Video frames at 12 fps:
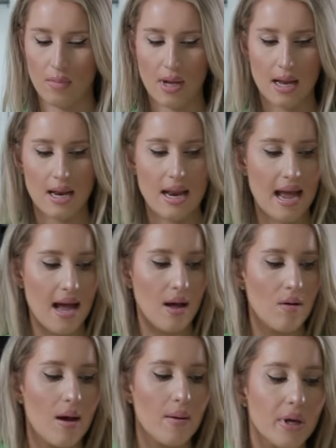And
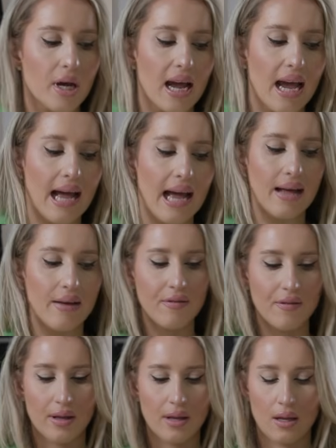now I'm going to
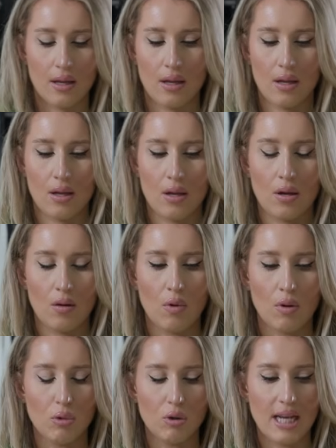have
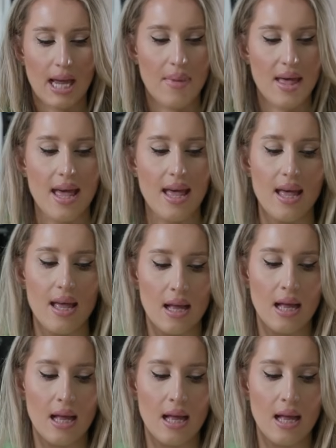one more tape here.